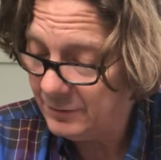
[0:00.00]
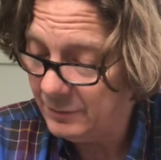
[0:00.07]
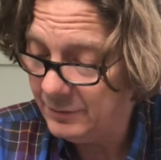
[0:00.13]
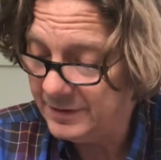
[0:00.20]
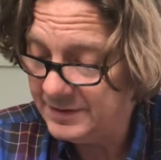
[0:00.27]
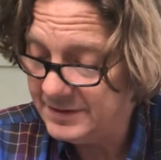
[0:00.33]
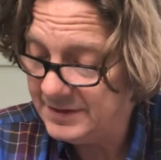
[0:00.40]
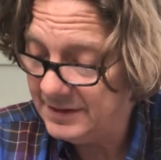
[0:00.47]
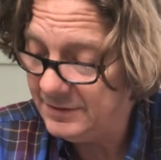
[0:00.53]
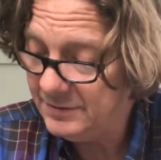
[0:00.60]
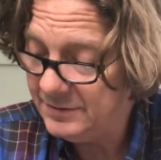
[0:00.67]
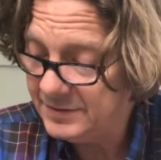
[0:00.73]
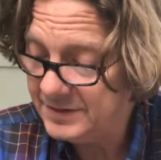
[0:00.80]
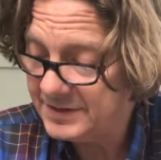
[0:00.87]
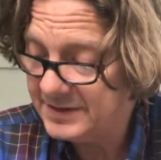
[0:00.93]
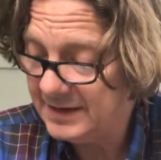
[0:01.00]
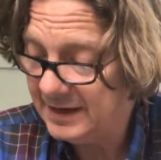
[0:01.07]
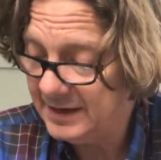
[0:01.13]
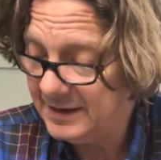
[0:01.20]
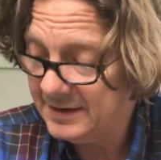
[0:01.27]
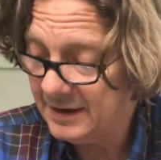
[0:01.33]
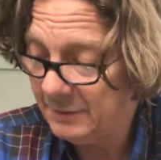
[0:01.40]
who continued to
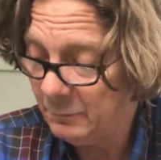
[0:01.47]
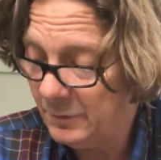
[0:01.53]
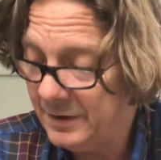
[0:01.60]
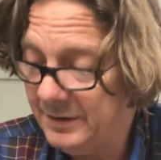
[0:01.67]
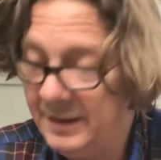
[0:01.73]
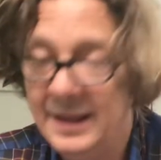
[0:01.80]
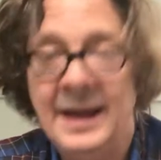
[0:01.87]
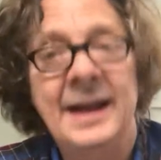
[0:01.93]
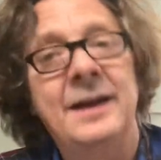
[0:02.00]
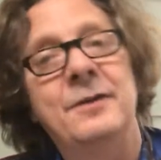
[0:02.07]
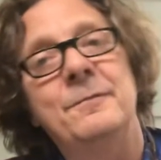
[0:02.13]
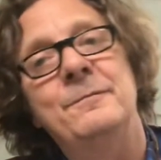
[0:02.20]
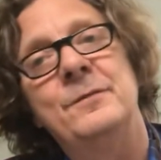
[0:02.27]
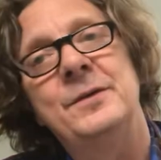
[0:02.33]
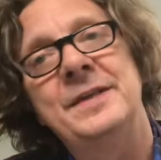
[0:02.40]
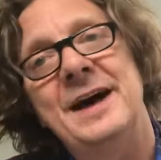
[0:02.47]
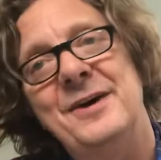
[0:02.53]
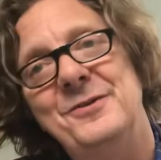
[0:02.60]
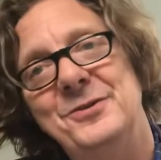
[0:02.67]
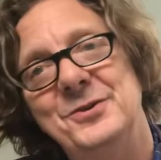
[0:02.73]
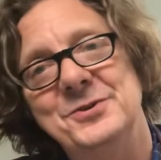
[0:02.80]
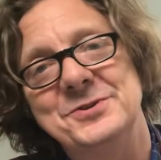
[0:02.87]
stand on one leg
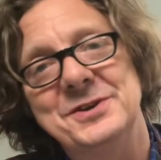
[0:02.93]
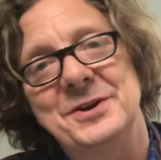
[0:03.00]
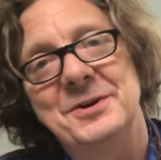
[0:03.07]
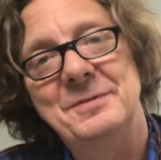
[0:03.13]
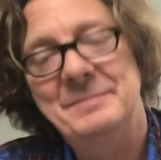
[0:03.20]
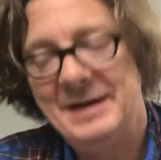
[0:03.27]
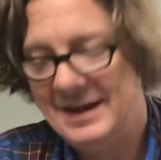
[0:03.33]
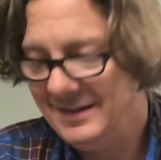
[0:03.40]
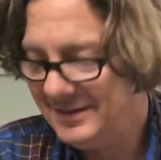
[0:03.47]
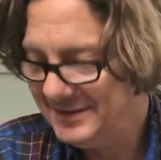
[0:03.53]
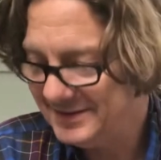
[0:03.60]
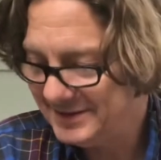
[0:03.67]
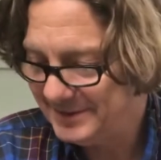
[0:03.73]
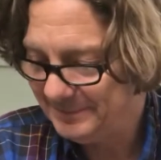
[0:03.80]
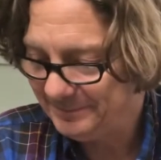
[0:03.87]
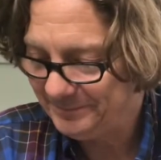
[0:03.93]
without losing her balance.